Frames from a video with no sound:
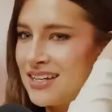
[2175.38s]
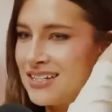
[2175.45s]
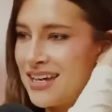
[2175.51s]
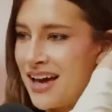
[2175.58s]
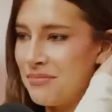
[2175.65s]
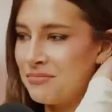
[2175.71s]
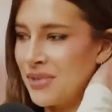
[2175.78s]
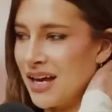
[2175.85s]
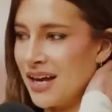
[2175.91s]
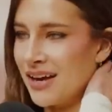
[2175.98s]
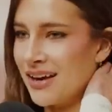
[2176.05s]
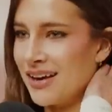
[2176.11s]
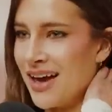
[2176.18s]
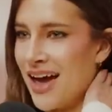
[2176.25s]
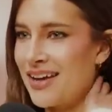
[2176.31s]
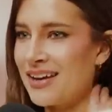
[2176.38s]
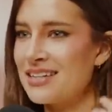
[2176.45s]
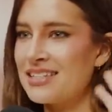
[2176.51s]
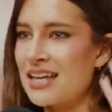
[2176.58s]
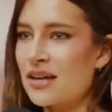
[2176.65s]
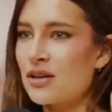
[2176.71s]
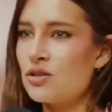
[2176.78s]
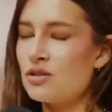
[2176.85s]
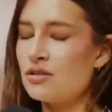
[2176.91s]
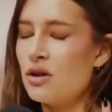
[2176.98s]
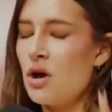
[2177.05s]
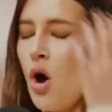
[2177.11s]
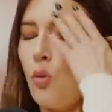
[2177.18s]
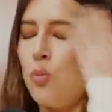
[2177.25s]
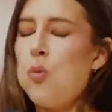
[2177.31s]
like he DM me, and it's like
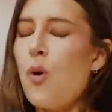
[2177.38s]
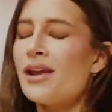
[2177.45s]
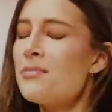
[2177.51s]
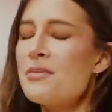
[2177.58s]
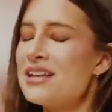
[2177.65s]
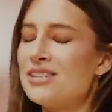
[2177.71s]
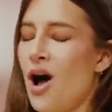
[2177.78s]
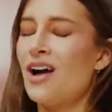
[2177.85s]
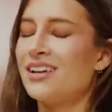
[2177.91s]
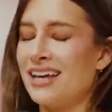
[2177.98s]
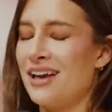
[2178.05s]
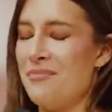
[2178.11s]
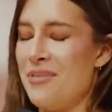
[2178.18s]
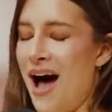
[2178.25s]
what am I talking